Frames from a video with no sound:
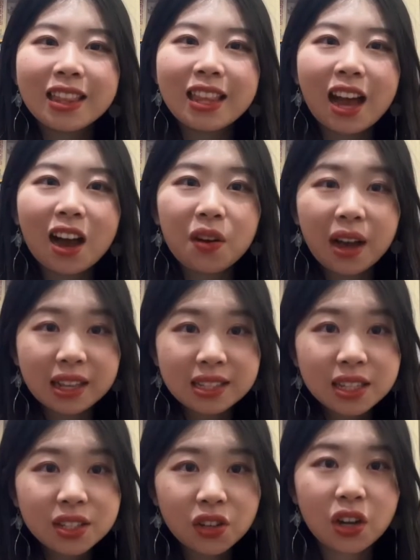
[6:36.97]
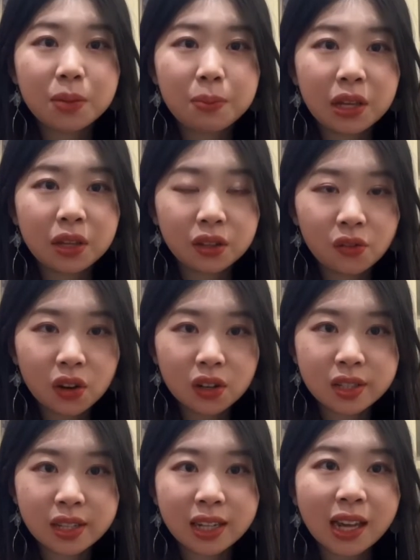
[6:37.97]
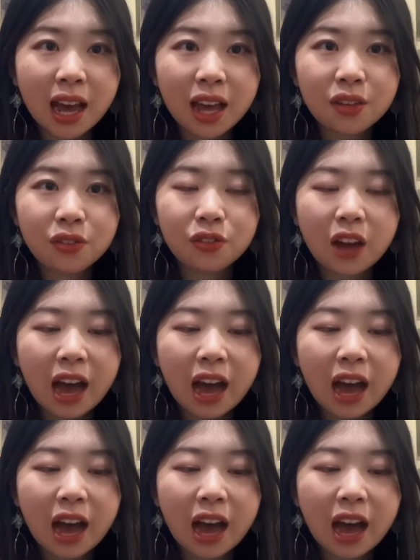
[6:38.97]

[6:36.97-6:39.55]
Now, as I started my university life,